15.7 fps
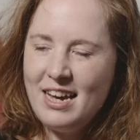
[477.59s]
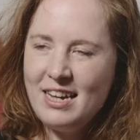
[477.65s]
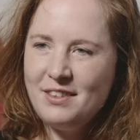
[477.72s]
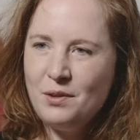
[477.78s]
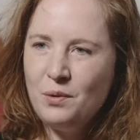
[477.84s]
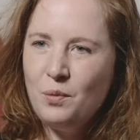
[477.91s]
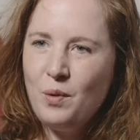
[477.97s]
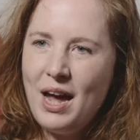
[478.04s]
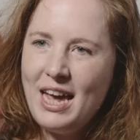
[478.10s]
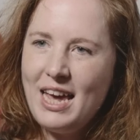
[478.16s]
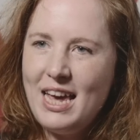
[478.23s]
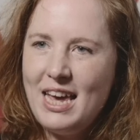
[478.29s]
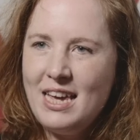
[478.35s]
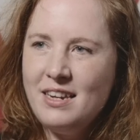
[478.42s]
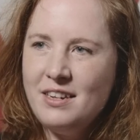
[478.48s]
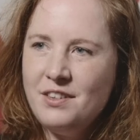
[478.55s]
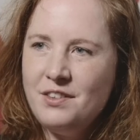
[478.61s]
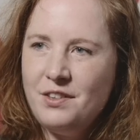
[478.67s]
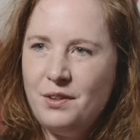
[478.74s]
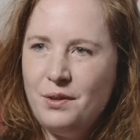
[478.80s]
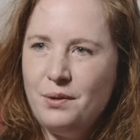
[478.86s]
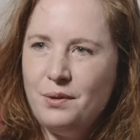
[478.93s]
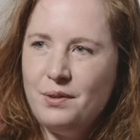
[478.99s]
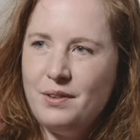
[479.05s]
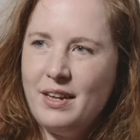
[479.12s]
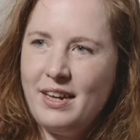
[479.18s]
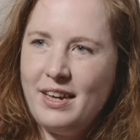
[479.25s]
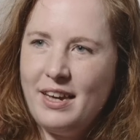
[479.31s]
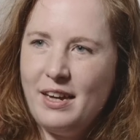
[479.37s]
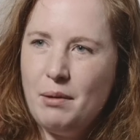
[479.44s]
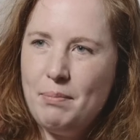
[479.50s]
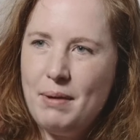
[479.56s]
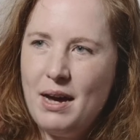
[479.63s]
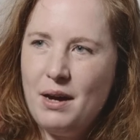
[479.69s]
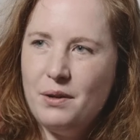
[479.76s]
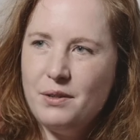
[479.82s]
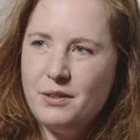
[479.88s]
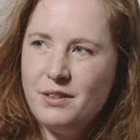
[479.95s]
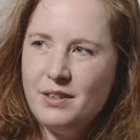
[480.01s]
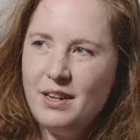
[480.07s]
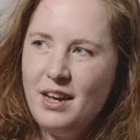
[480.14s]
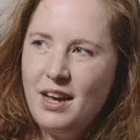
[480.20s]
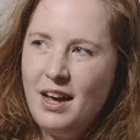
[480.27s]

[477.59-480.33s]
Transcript: it's a way into thinking about